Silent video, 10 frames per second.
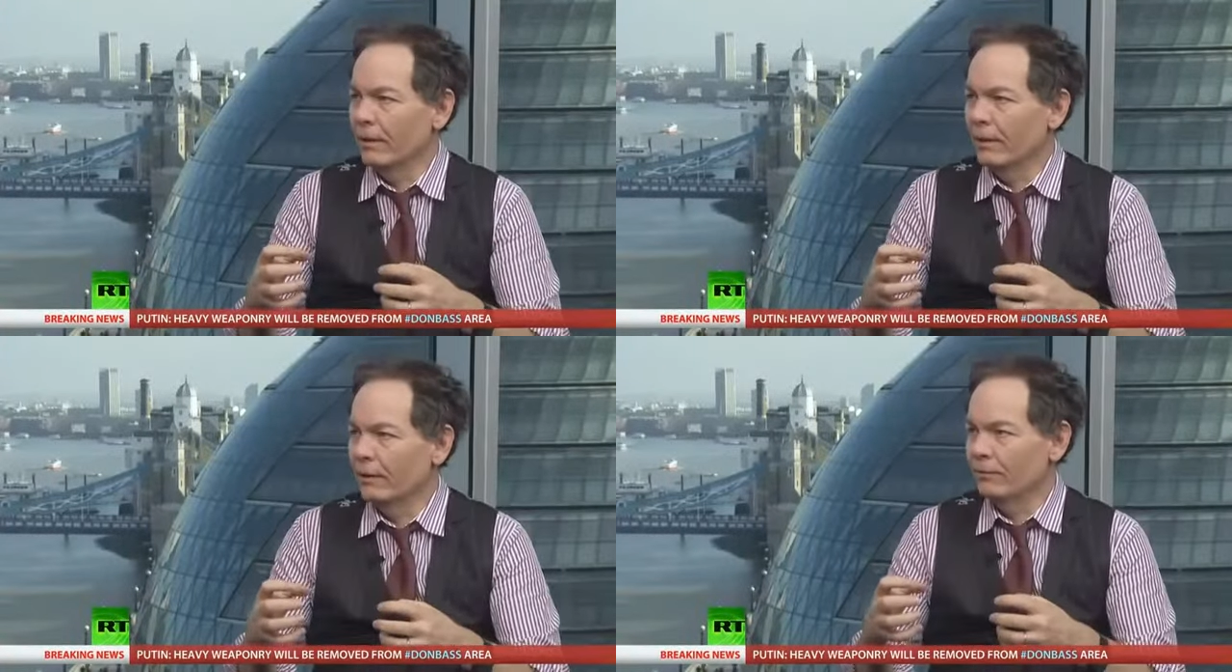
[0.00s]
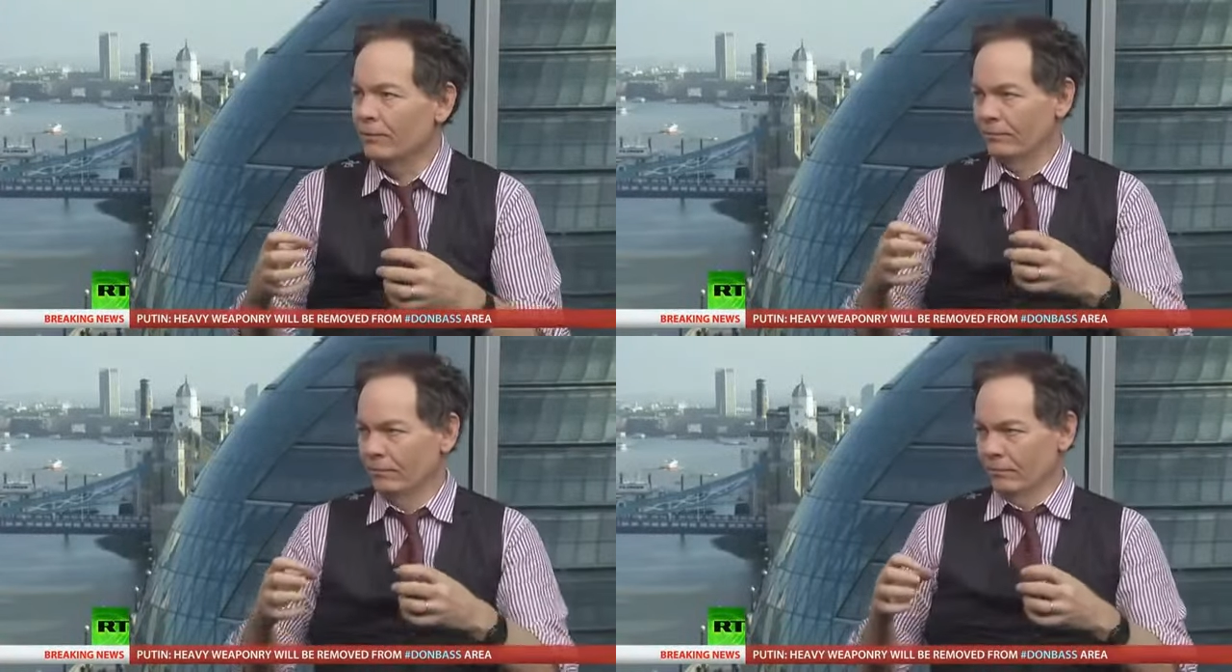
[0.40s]

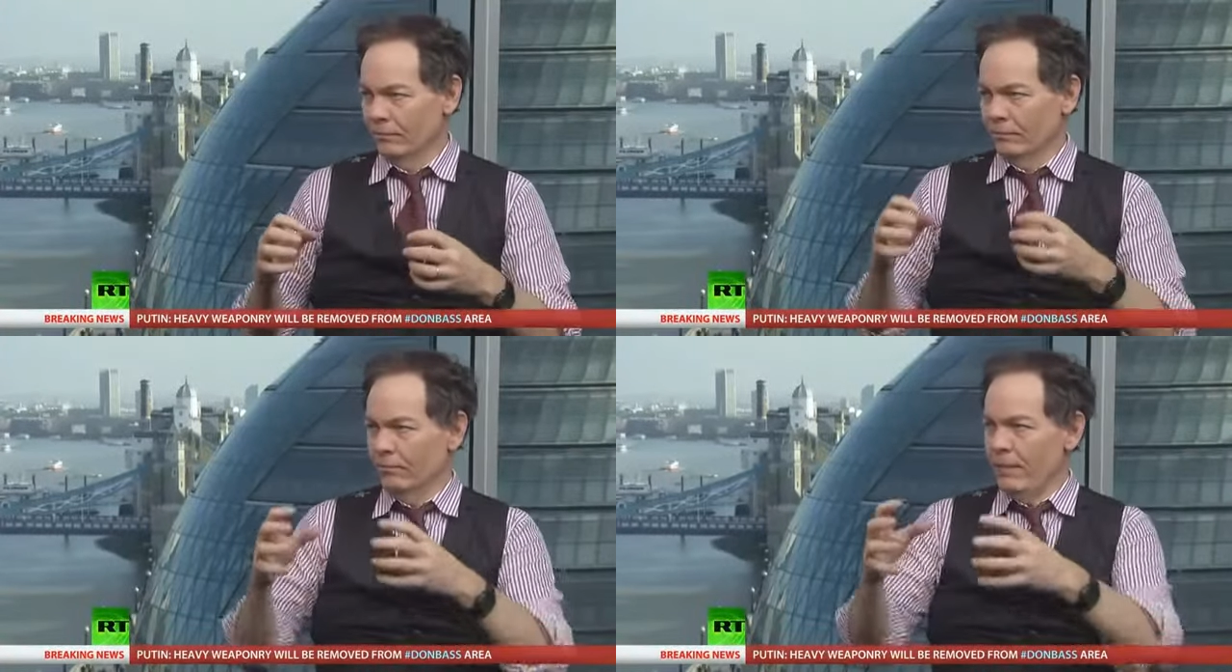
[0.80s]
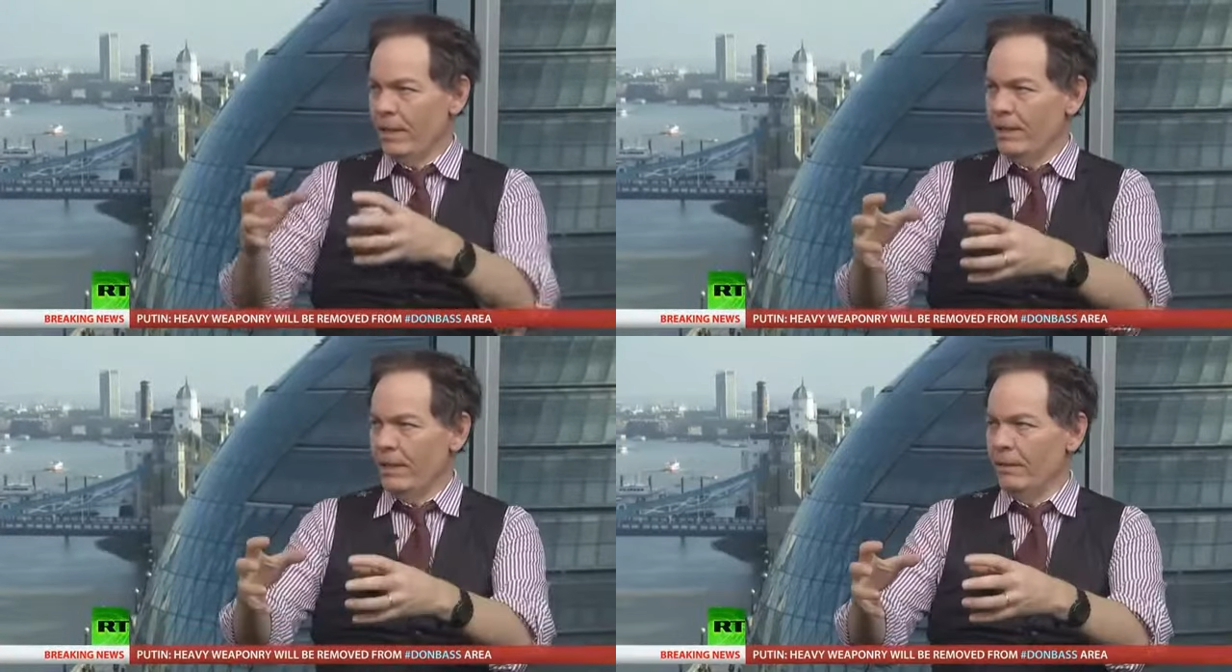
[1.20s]
of
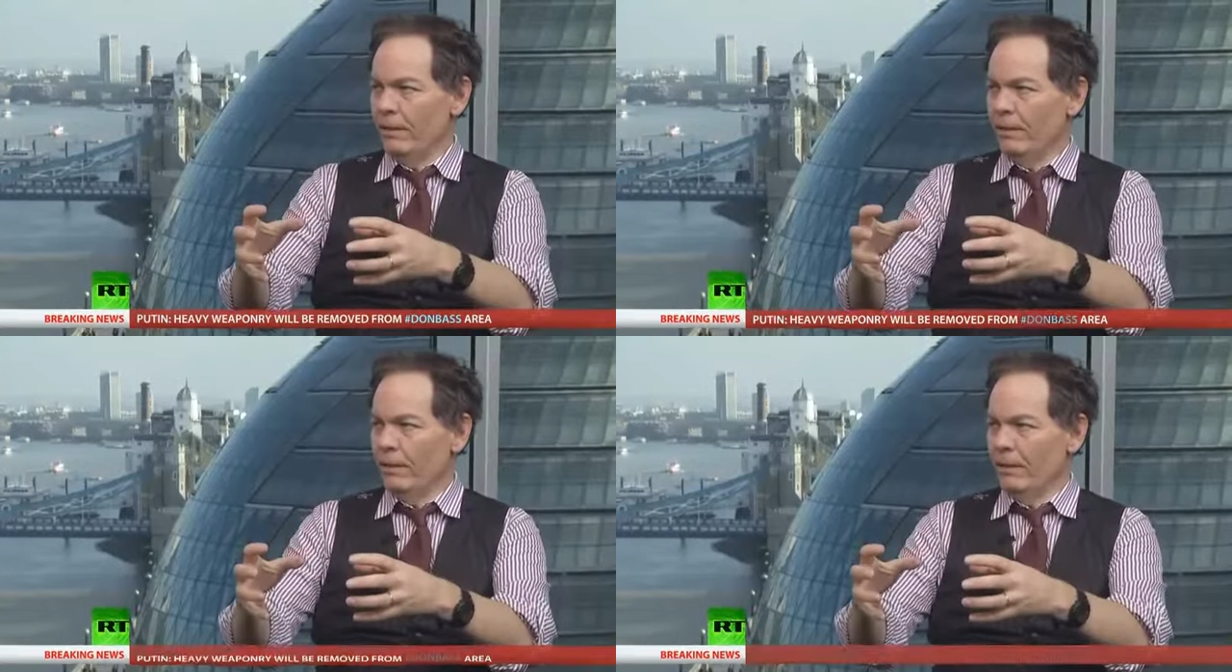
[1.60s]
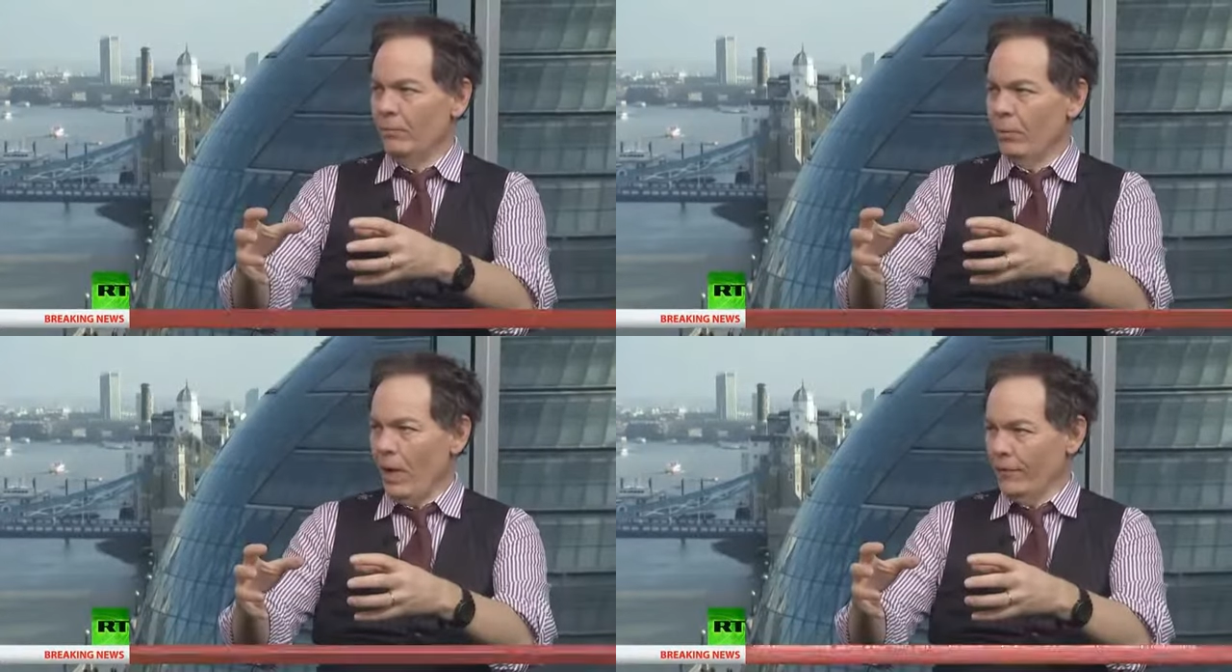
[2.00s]
money, of,
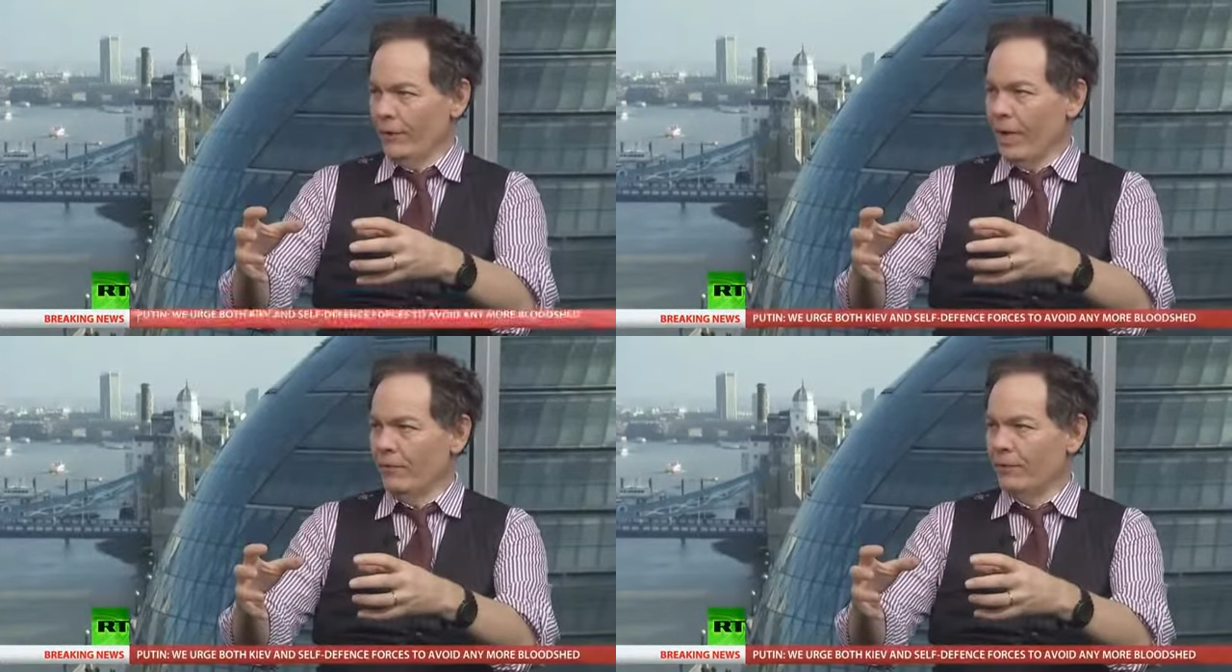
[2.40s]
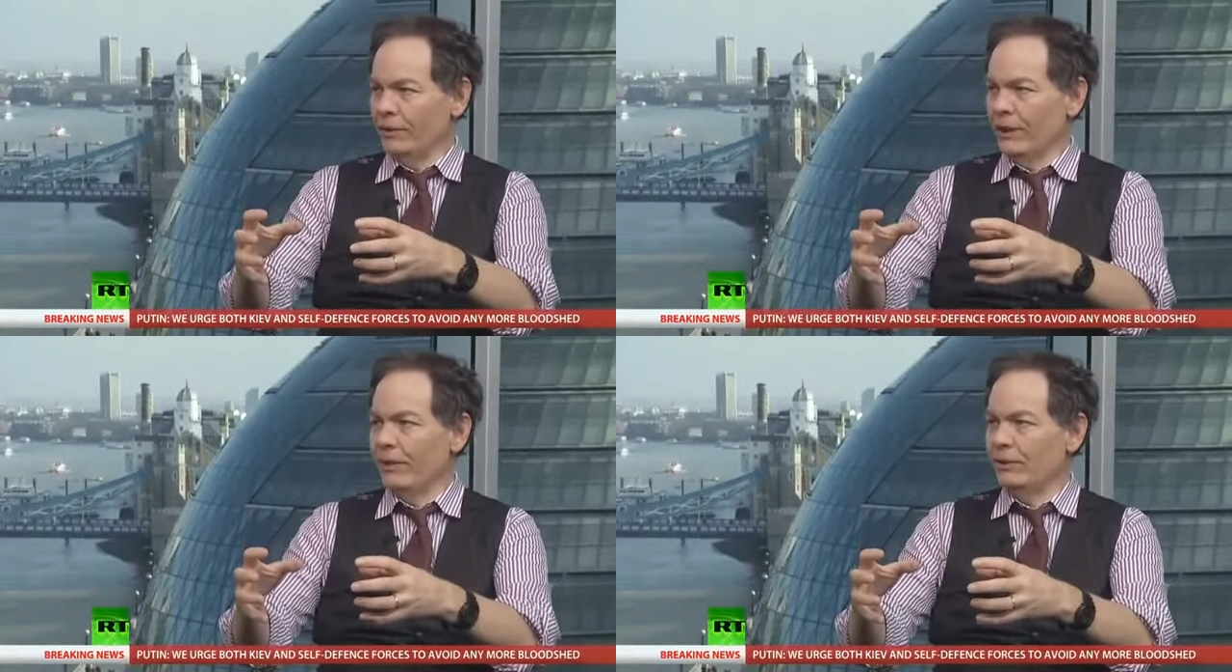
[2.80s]
of, wealth
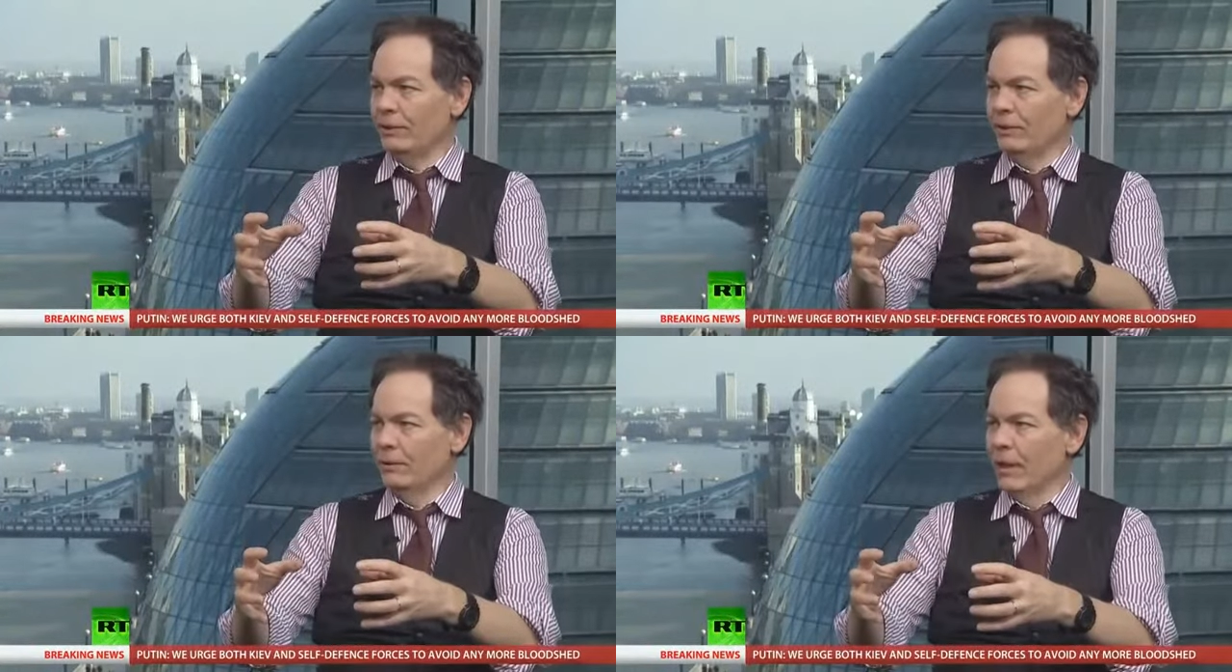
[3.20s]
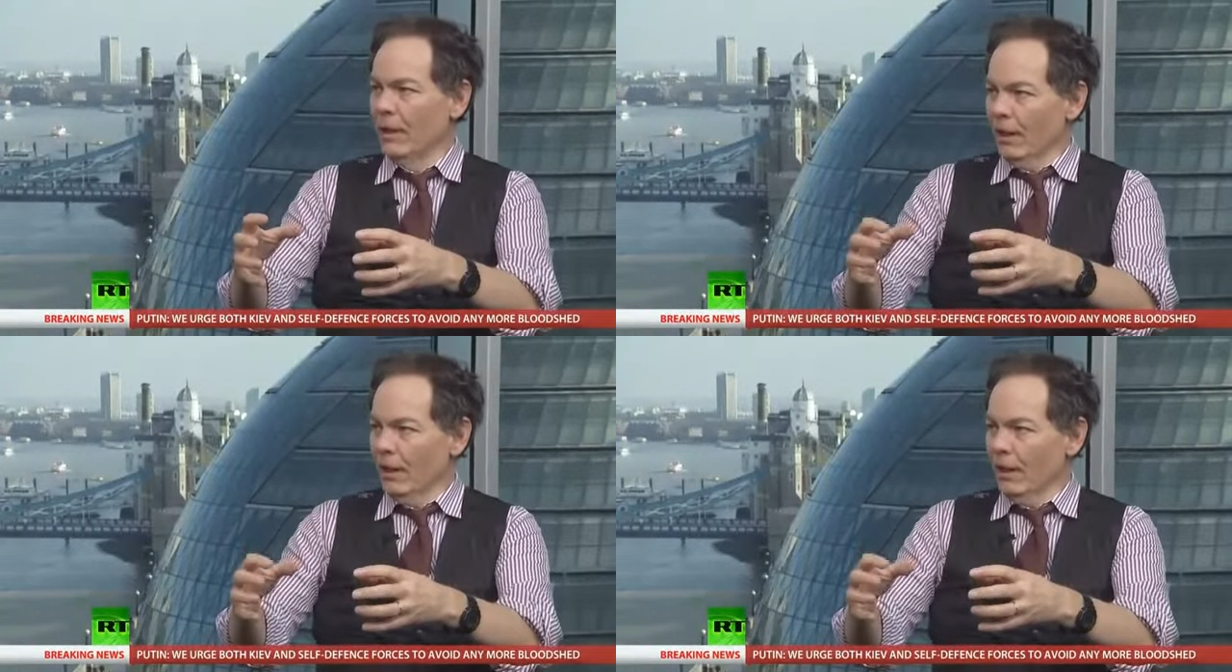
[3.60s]
confiscation